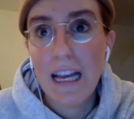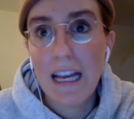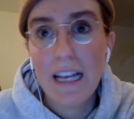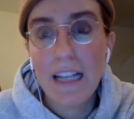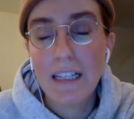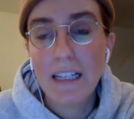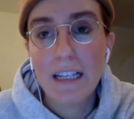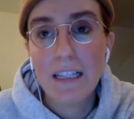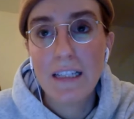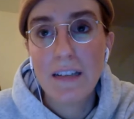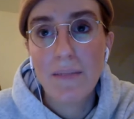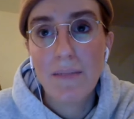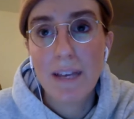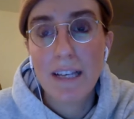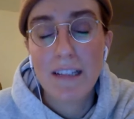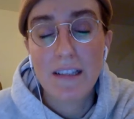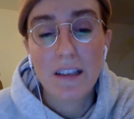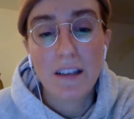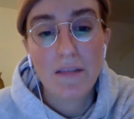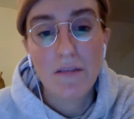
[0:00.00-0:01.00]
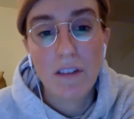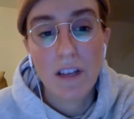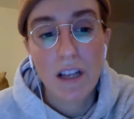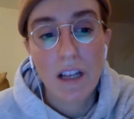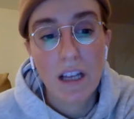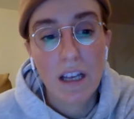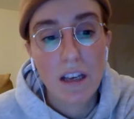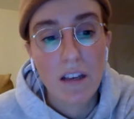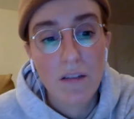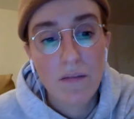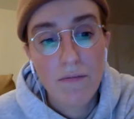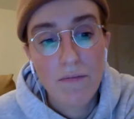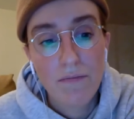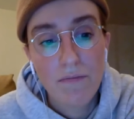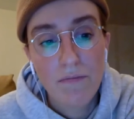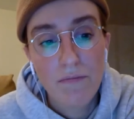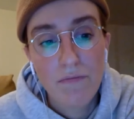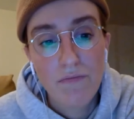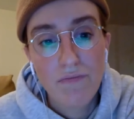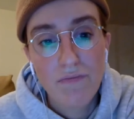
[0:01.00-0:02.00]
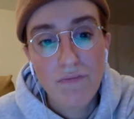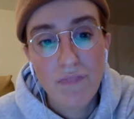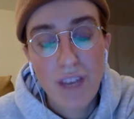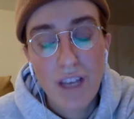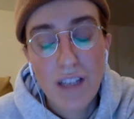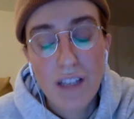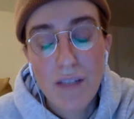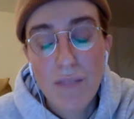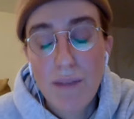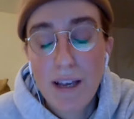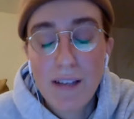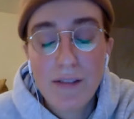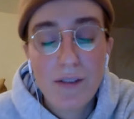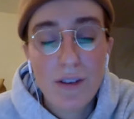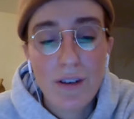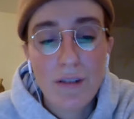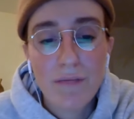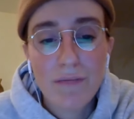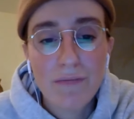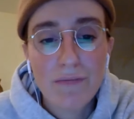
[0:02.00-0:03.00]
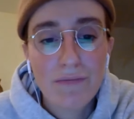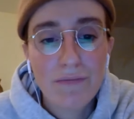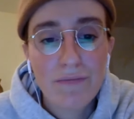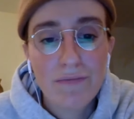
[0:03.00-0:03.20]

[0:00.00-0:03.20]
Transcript: it's amazing feeling. It's amazing.